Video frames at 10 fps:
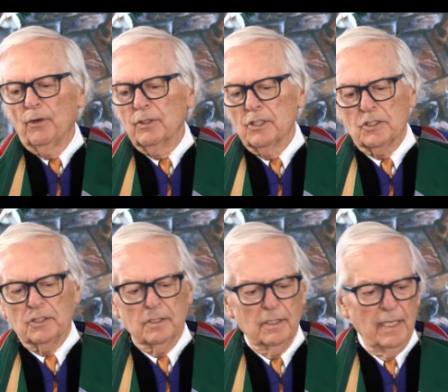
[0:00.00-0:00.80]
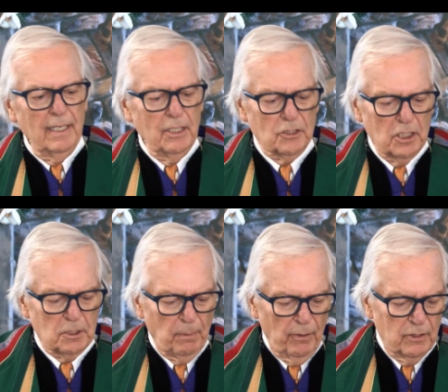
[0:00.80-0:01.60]
heard this hideous
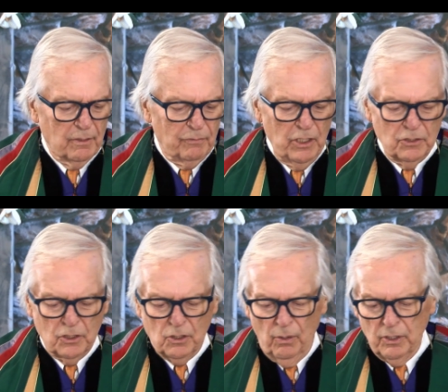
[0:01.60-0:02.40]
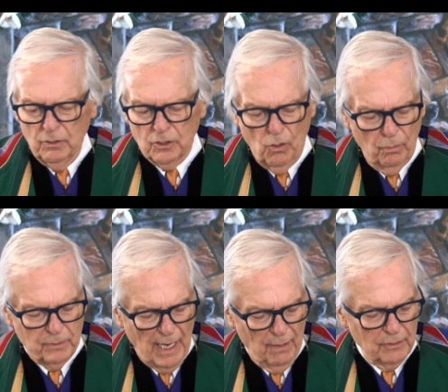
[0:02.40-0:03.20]
experience of Jesus going to his
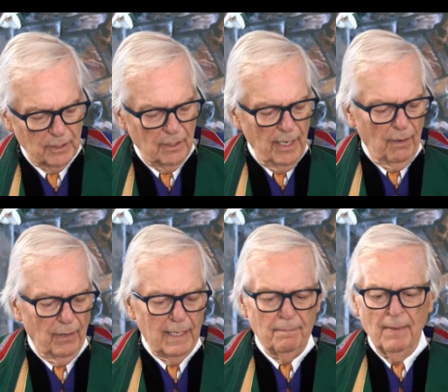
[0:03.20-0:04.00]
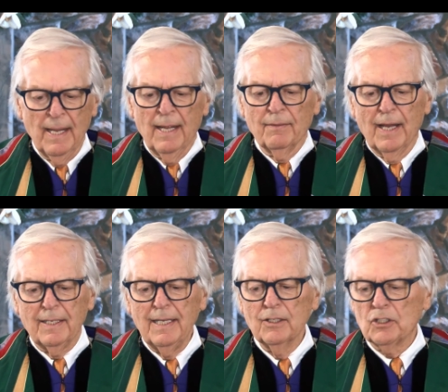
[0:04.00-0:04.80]
hometown, declaring that
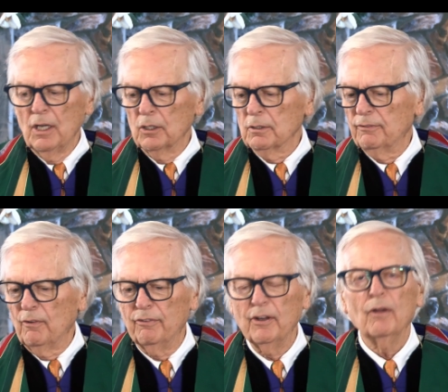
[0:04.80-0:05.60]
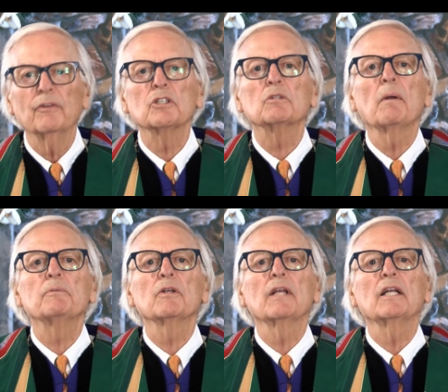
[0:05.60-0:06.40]
he is there to fulfill the
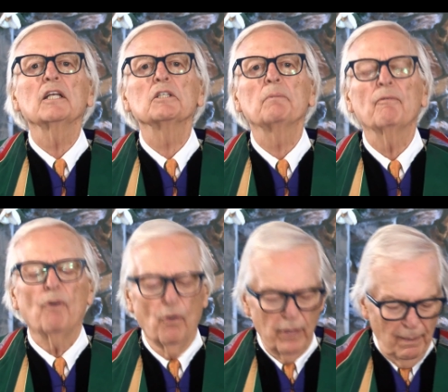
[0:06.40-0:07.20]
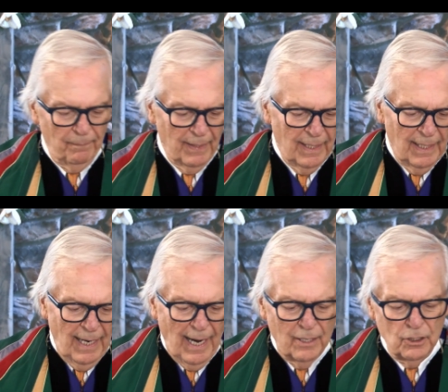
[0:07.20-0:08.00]
scripture that is before them,
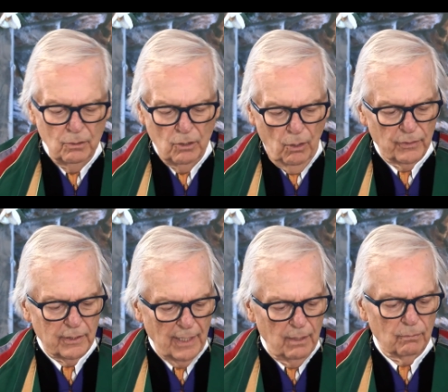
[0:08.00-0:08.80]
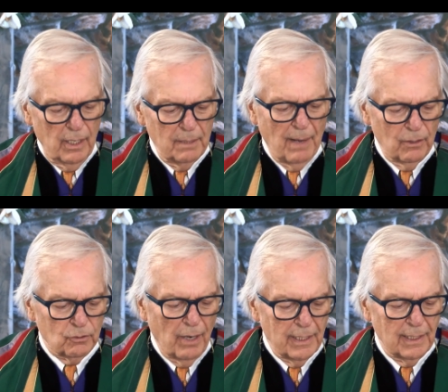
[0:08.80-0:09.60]
and you know that they run him out,
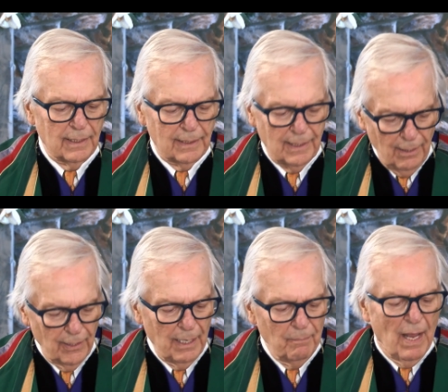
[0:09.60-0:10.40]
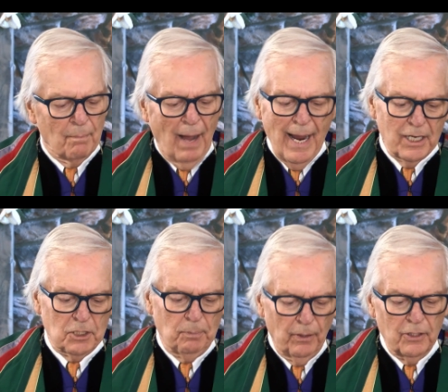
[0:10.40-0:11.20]
try to kill him. My
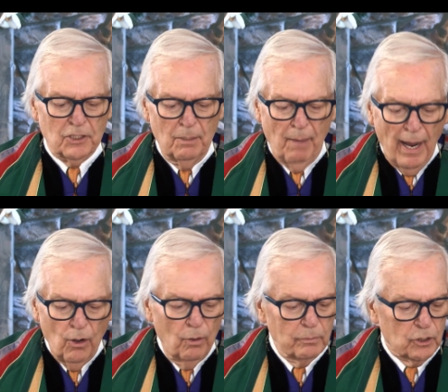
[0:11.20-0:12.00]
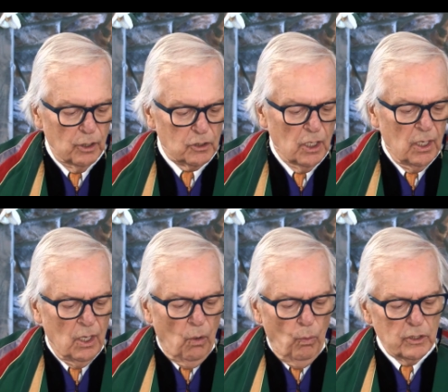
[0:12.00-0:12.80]
experience in my home church
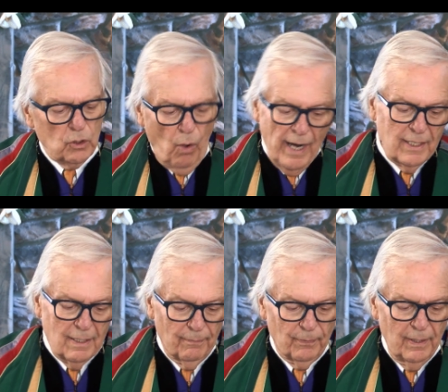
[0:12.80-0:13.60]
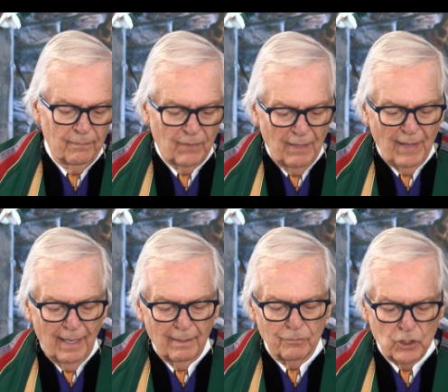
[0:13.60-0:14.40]
was quite different than
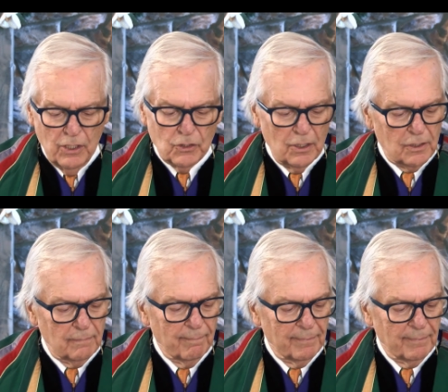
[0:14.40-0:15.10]
that of Jesus.